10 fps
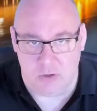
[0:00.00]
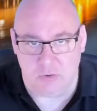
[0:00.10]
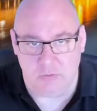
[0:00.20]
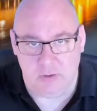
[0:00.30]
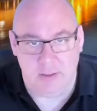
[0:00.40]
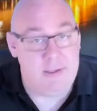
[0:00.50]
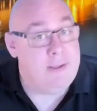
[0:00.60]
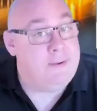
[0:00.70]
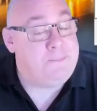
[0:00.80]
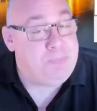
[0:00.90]
logged.
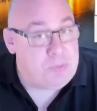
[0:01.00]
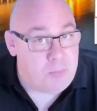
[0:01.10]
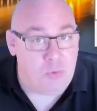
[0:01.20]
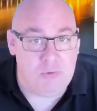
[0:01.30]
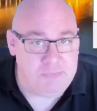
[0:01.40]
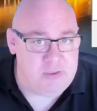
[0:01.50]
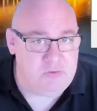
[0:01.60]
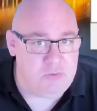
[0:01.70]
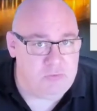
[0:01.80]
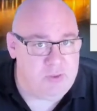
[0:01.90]
The more of
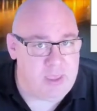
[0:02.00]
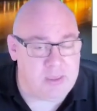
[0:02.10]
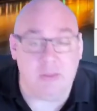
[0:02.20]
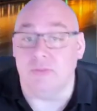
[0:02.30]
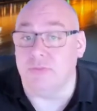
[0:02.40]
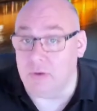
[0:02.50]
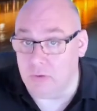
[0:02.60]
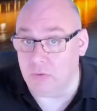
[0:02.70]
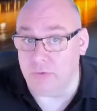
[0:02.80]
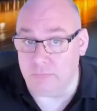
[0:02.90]
these you tick, the
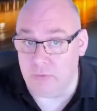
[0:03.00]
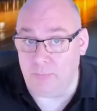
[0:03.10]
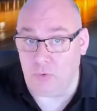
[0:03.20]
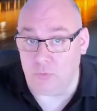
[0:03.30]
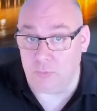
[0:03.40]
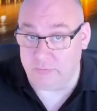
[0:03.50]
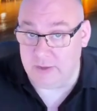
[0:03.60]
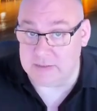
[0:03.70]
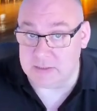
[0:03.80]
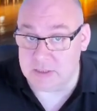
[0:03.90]
longer the report will
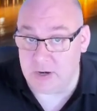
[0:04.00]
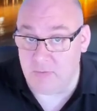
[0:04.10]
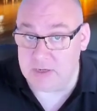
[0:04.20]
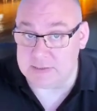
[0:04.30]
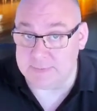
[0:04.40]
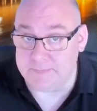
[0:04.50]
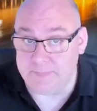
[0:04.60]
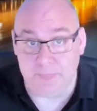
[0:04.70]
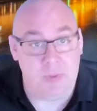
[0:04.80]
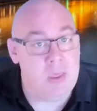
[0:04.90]
take to generate.
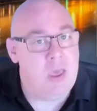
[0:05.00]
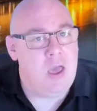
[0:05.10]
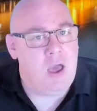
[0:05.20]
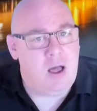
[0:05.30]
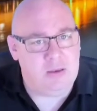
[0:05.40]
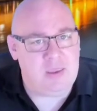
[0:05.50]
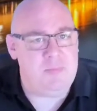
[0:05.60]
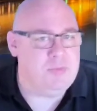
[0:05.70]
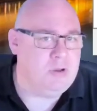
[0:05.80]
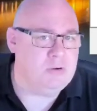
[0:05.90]
I'll
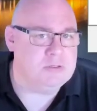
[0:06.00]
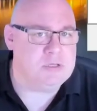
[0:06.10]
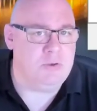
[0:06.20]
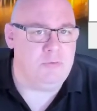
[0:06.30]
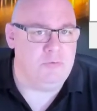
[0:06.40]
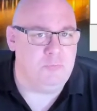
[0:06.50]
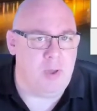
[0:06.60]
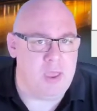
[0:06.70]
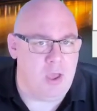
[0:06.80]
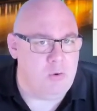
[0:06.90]
keep the Log Totals
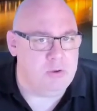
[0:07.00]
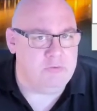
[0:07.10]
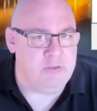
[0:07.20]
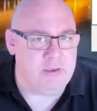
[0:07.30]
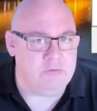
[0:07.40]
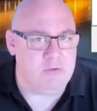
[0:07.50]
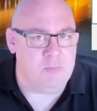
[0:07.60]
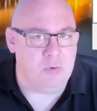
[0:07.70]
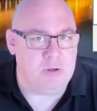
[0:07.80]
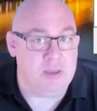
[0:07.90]
by Owner ticked, and
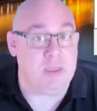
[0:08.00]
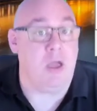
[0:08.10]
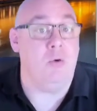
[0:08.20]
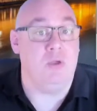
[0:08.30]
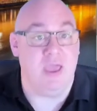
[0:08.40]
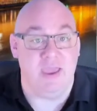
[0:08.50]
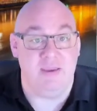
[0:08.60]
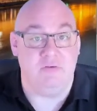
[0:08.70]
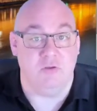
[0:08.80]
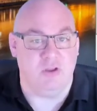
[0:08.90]
we'll click
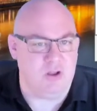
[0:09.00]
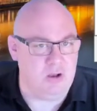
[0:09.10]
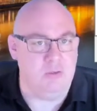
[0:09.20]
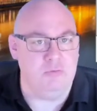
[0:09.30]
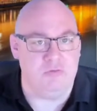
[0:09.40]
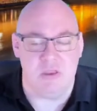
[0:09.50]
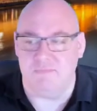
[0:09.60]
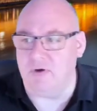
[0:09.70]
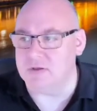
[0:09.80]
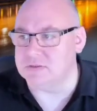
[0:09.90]
OK to close the
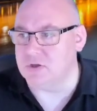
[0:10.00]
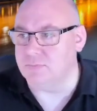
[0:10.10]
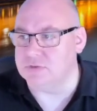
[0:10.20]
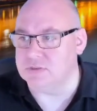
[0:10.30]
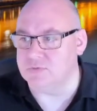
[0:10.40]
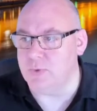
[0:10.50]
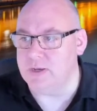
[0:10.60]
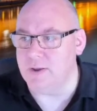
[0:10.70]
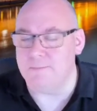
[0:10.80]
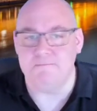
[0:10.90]
Advanced Options window.